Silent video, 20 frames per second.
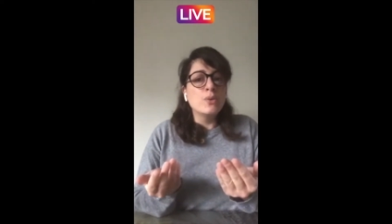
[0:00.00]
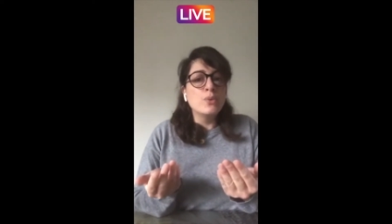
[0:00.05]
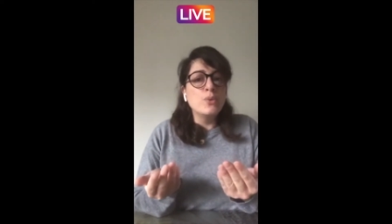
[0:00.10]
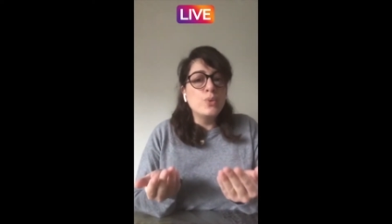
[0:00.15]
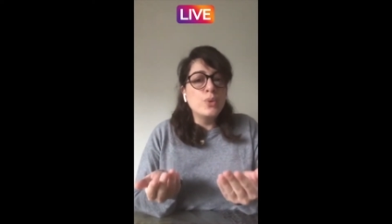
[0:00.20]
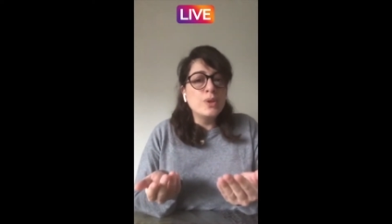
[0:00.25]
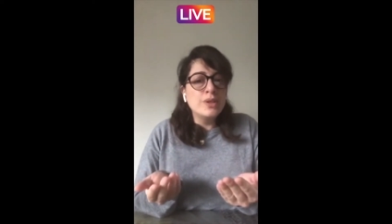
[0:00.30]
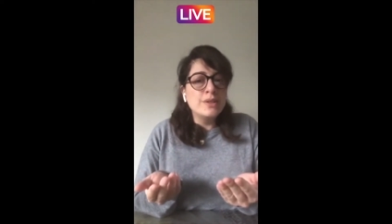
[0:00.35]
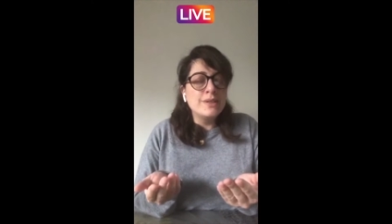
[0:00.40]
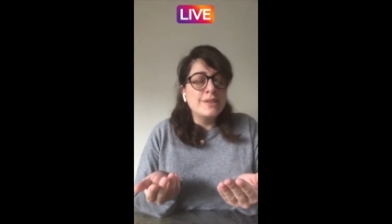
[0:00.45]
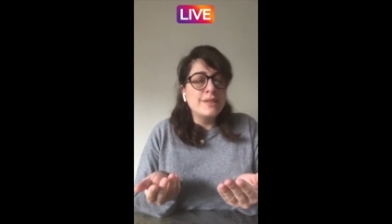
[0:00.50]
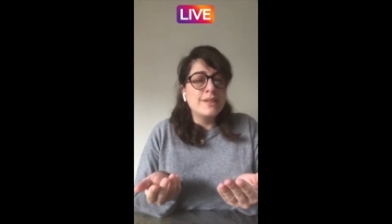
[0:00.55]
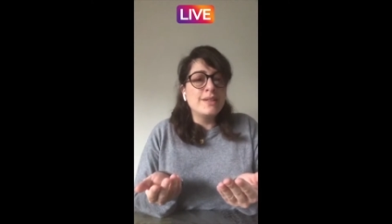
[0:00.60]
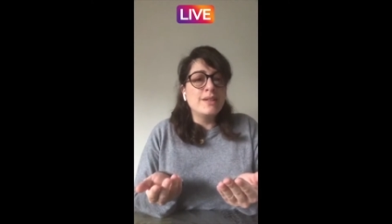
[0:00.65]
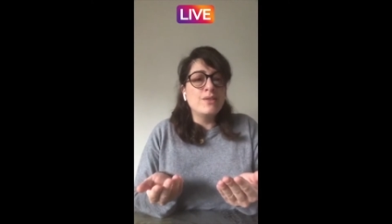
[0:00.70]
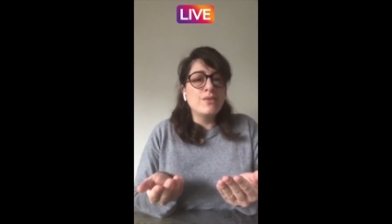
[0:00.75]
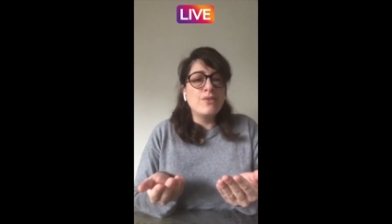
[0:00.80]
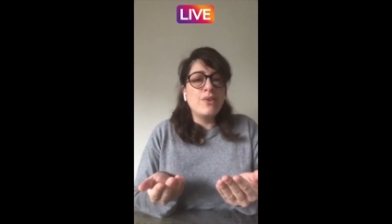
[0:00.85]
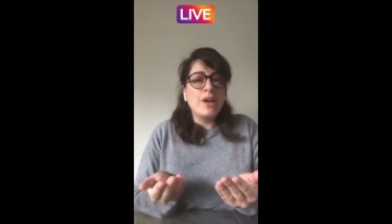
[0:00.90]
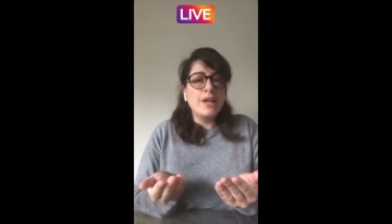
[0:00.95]
would
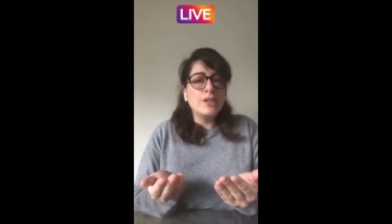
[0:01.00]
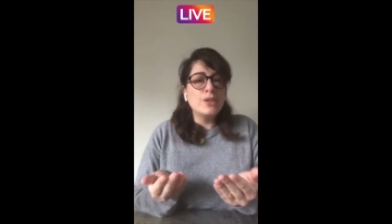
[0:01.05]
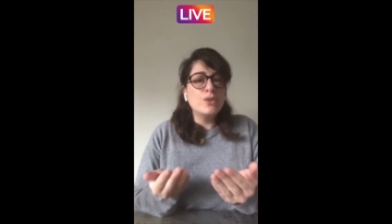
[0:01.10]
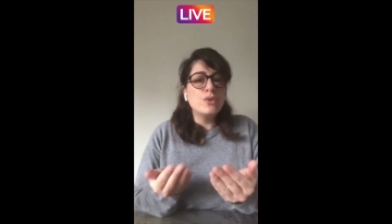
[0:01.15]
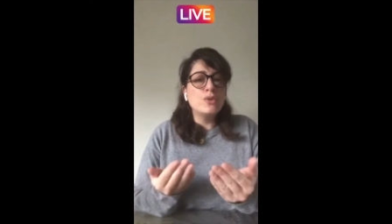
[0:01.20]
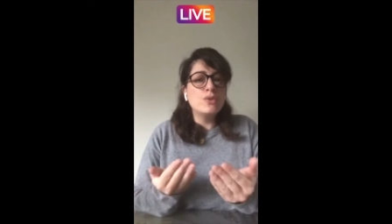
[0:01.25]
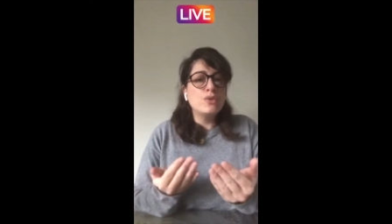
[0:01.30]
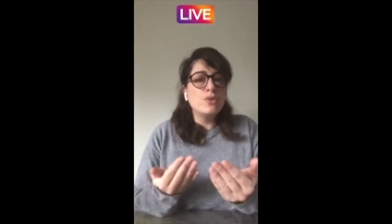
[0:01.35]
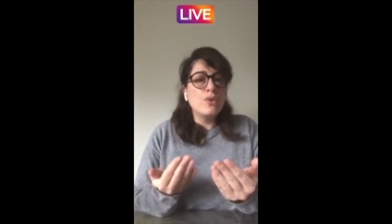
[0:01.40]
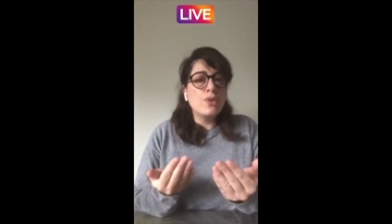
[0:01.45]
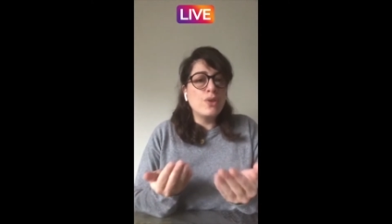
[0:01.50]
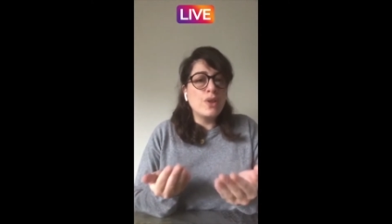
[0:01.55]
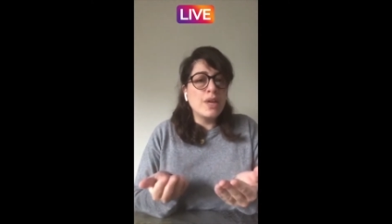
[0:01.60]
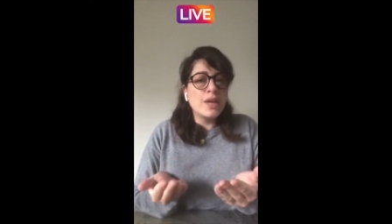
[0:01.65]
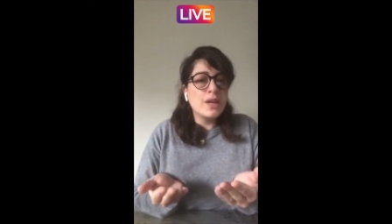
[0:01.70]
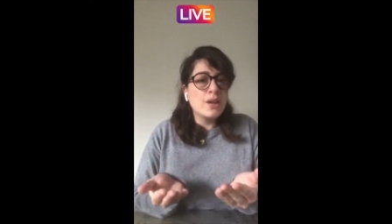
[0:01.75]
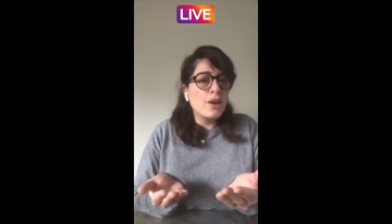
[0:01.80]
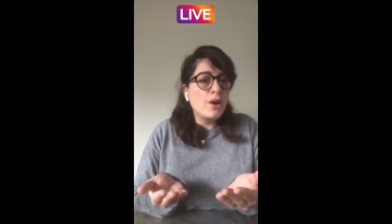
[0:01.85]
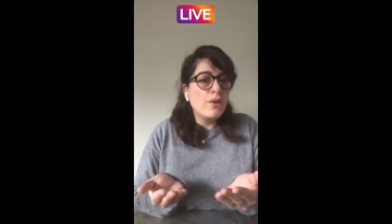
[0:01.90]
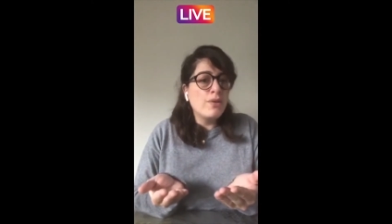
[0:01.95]
invite you to
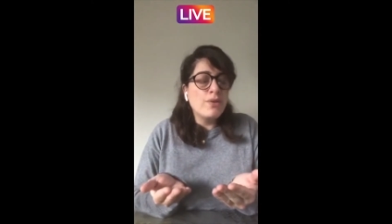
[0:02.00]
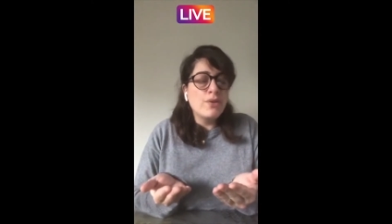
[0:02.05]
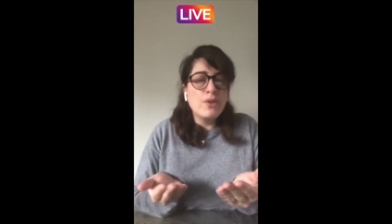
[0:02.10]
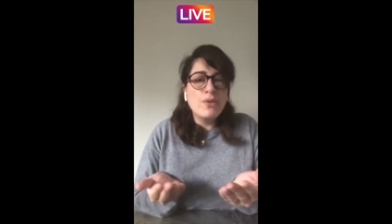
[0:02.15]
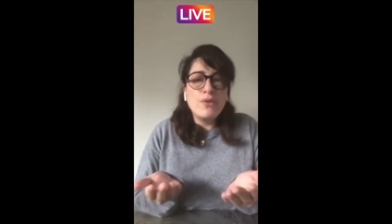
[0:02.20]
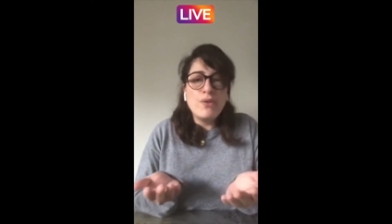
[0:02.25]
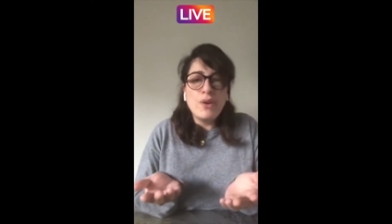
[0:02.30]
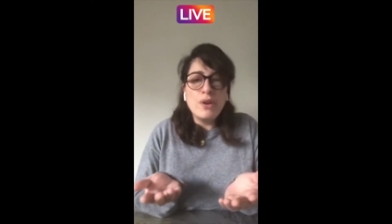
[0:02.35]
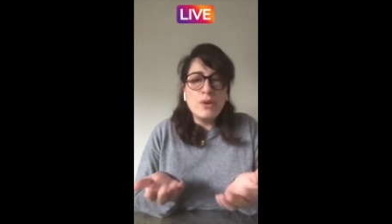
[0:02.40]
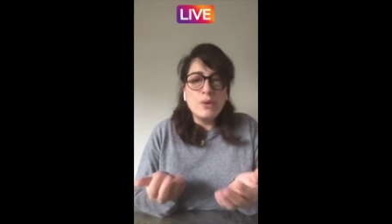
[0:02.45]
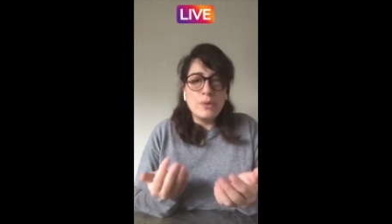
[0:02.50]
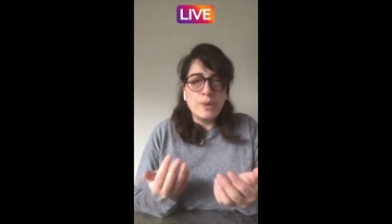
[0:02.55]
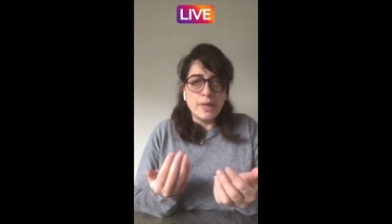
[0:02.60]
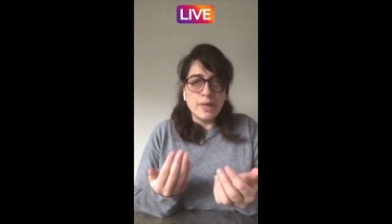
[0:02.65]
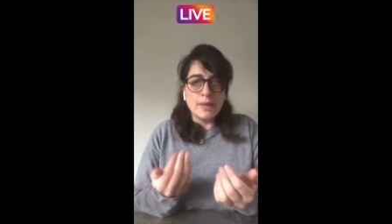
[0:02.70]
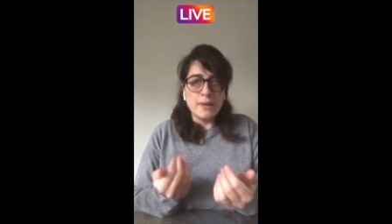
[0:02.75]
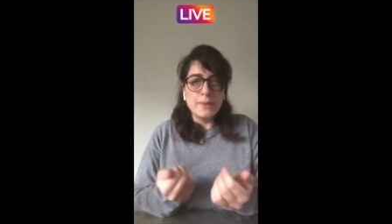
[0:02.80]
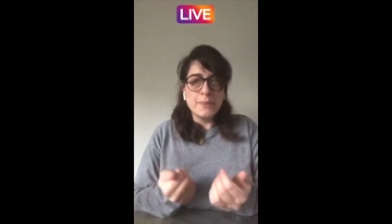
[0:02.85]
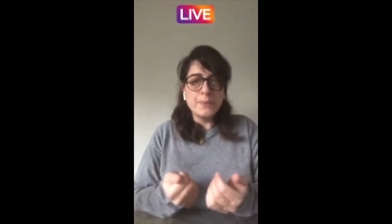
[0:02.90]
think of the following.